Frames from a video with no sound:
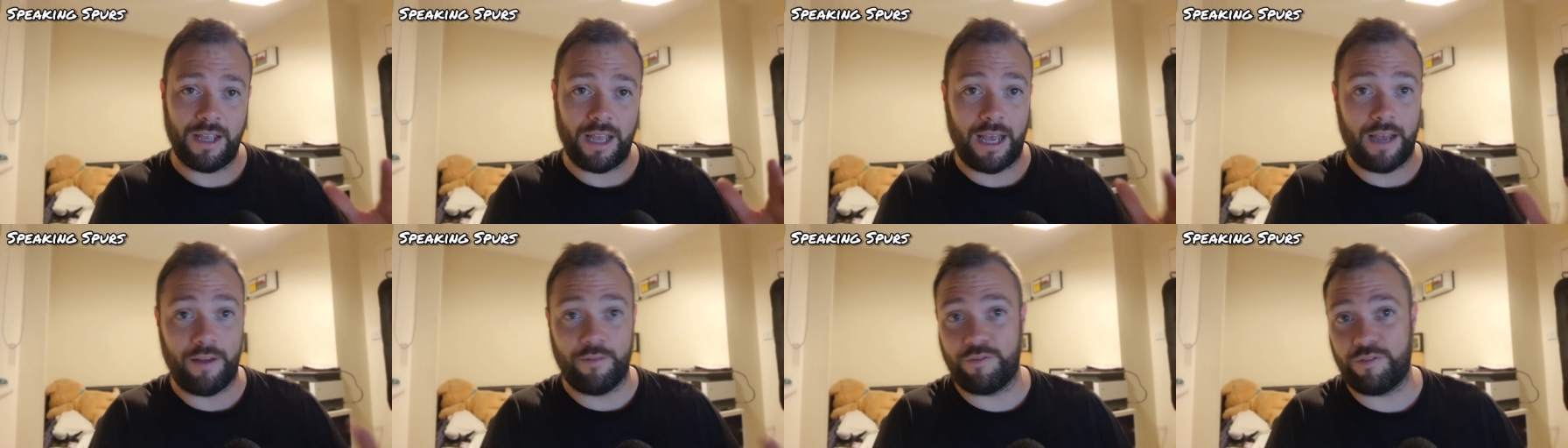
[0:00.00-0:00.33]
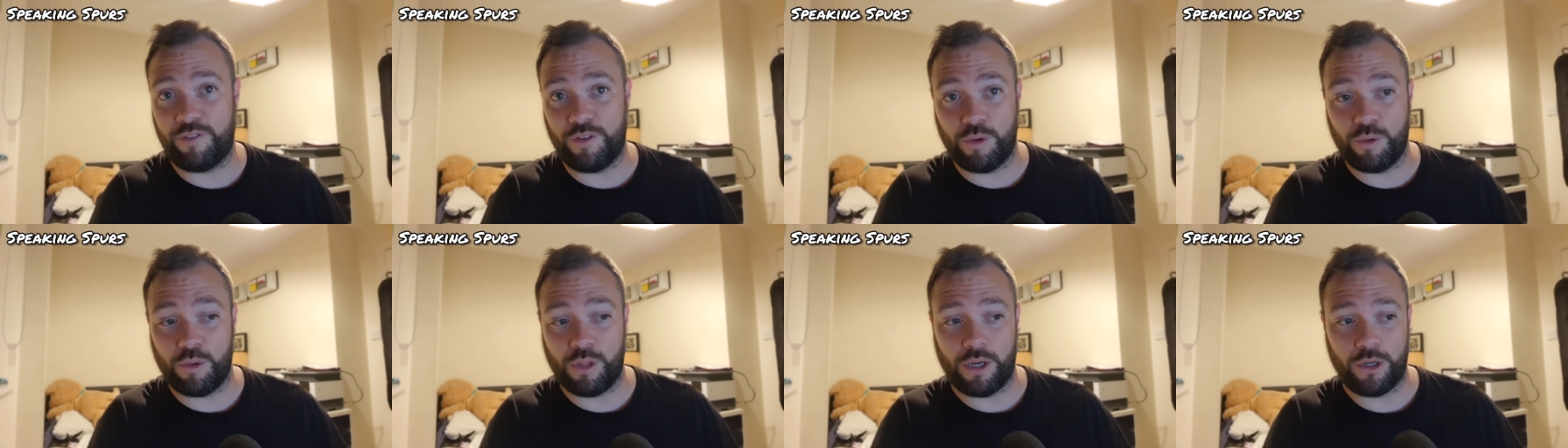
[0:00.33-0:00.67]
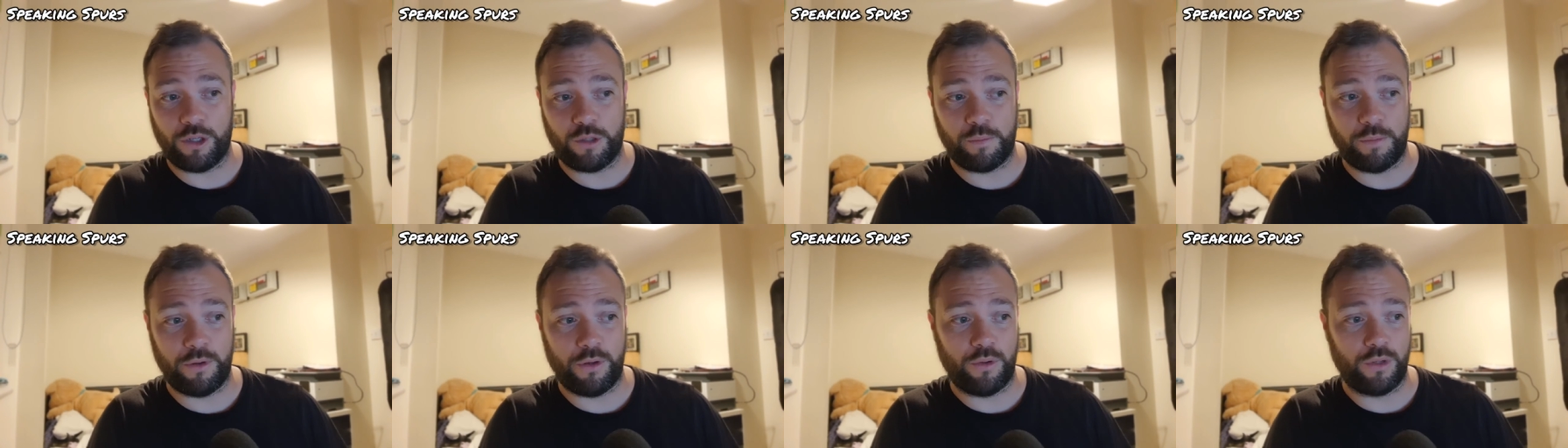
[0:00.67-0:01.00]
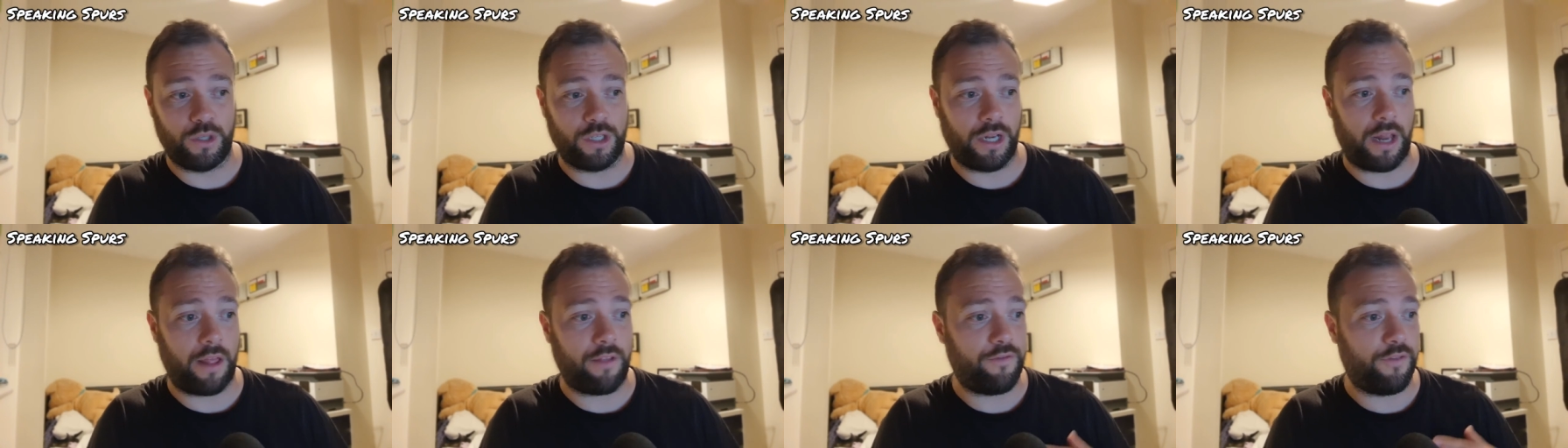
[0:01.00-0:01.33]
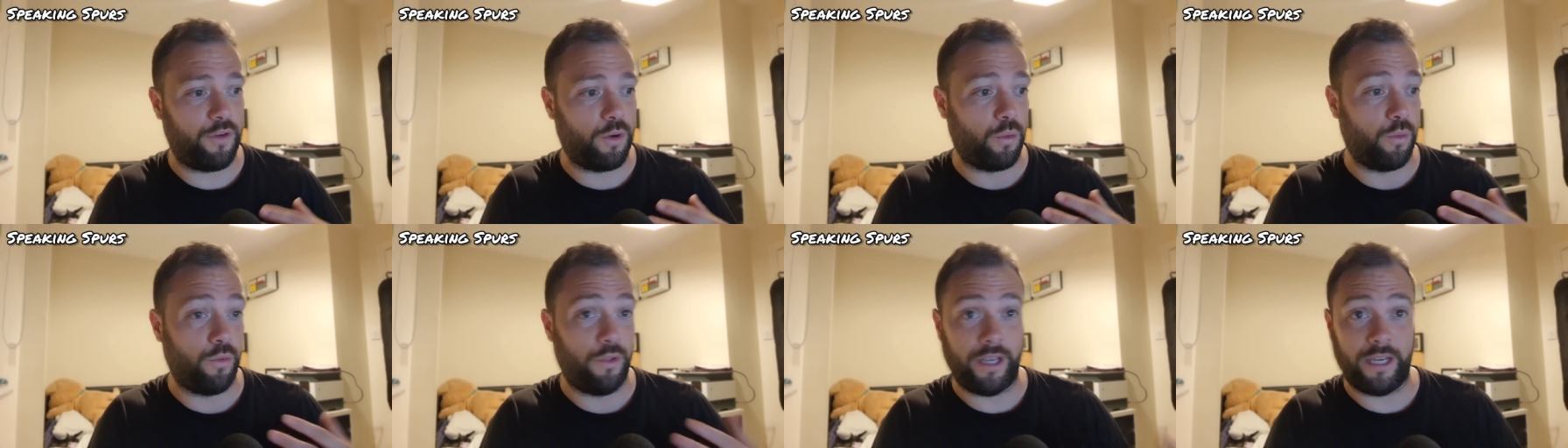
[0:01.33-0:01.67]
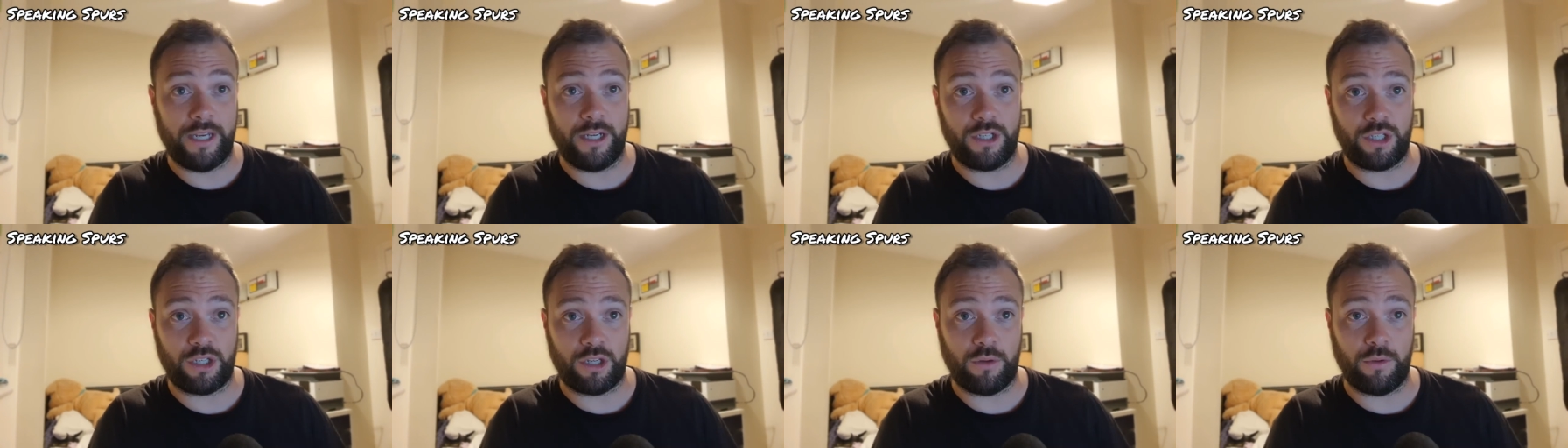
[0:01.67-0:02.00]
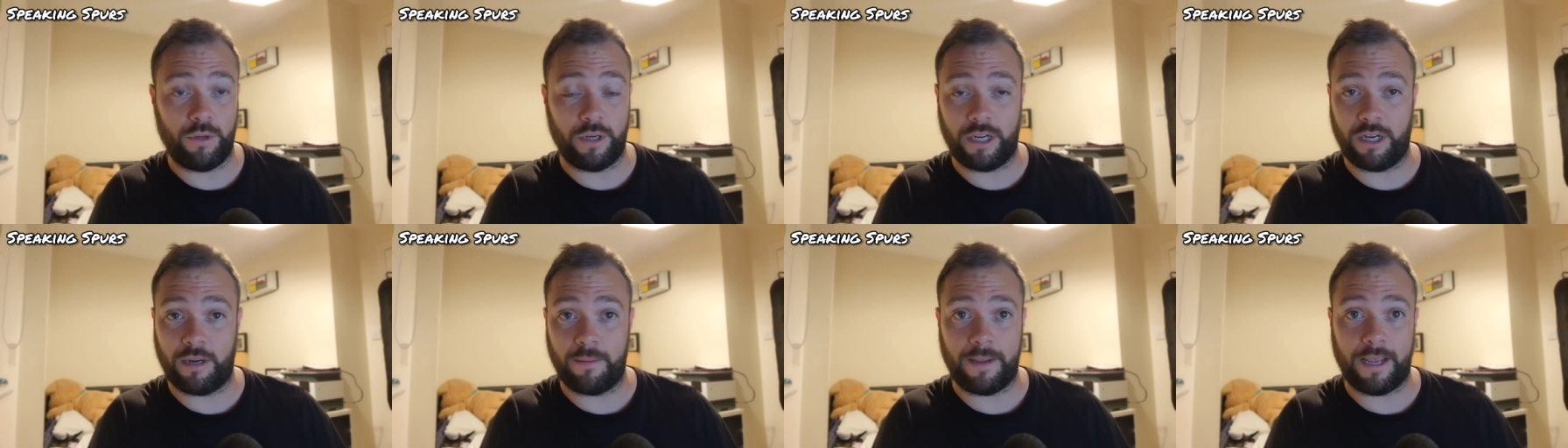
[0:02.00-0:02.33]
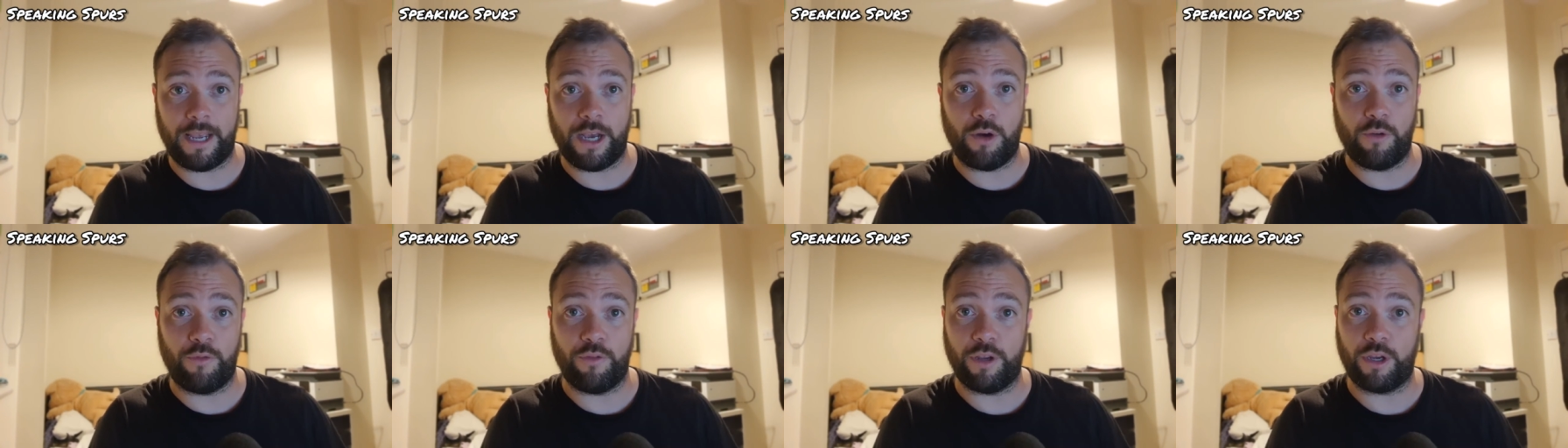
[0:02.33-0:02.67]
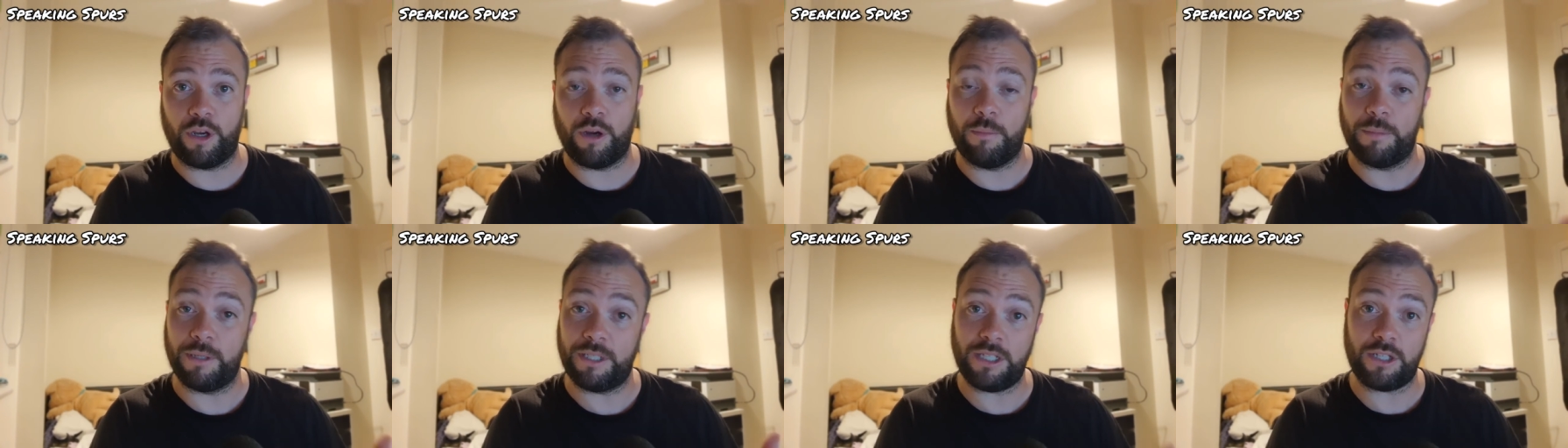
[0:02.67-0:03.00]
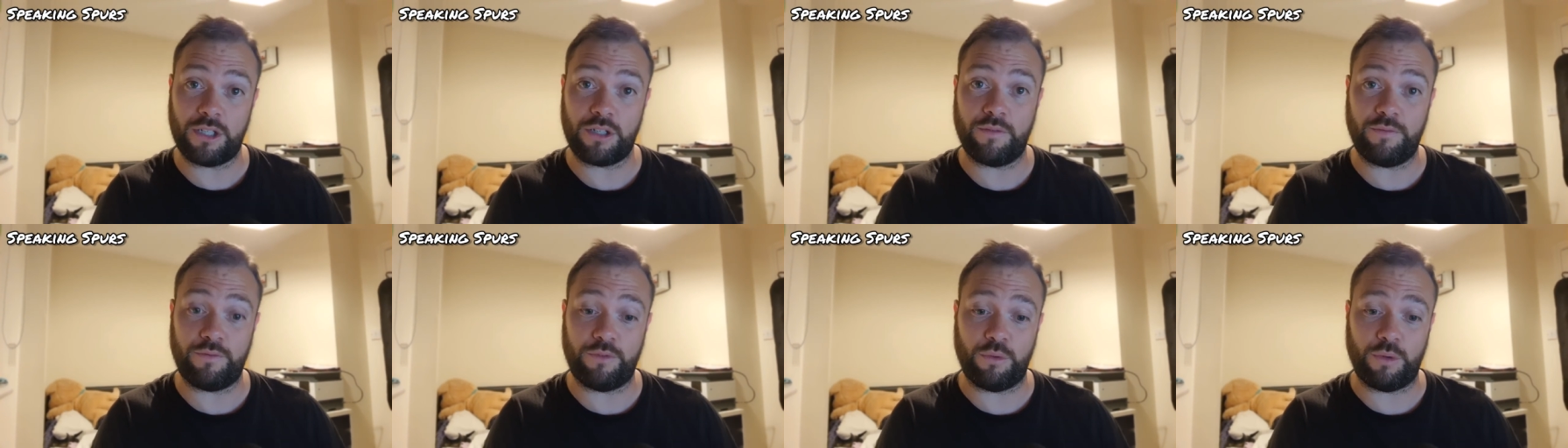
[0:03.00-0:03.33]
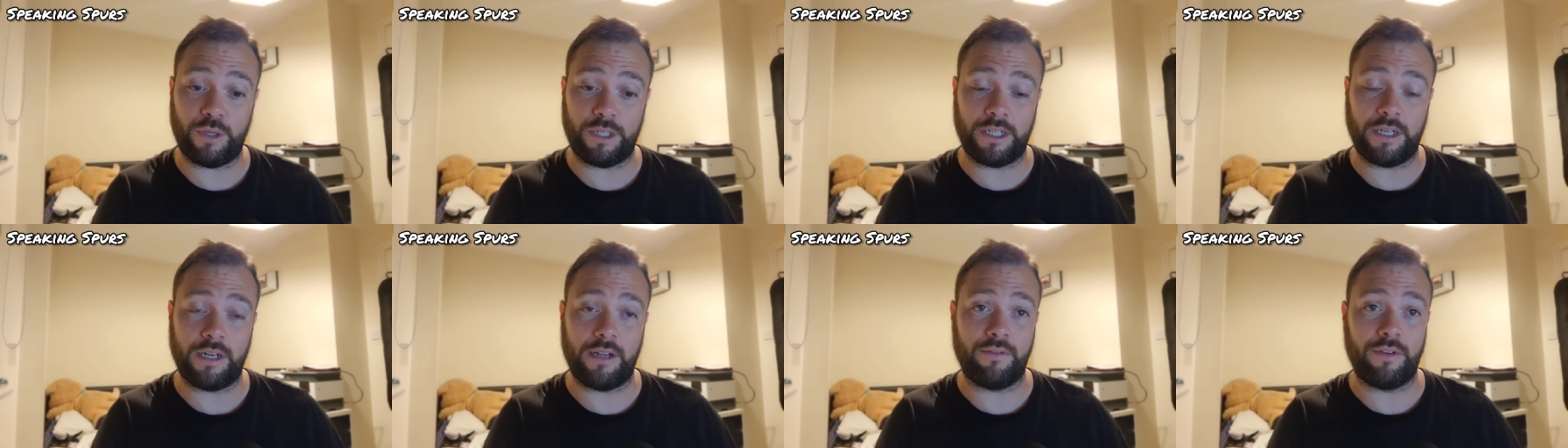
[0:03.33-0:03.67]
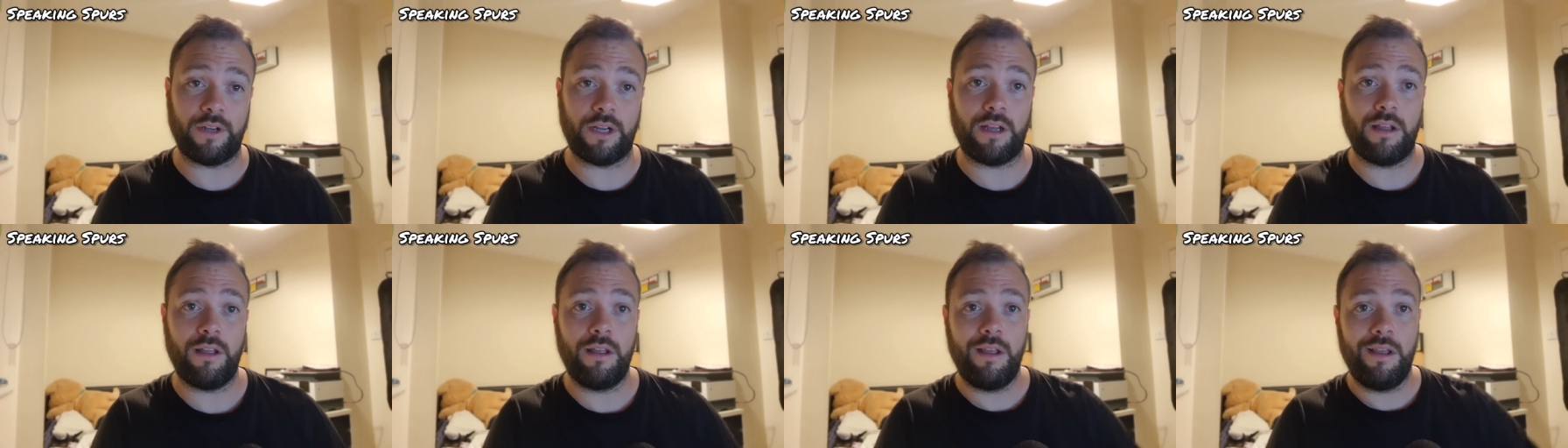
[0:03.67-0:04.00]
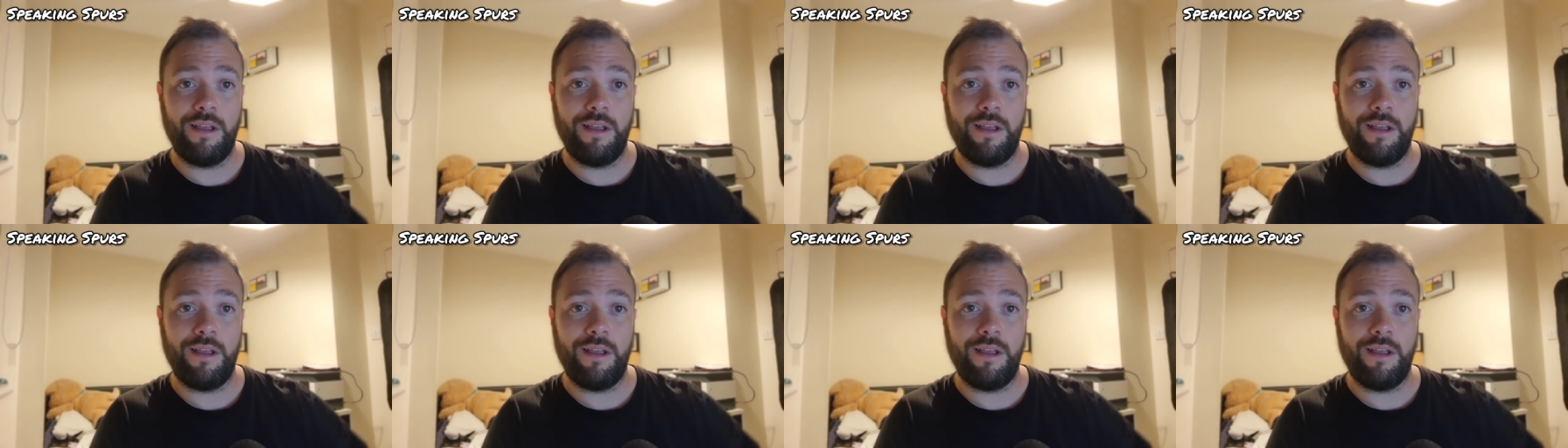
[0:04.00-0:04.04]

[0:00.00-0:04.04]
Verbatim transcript: and fill those boots. And I feel these two are going to be healthy competition for one another.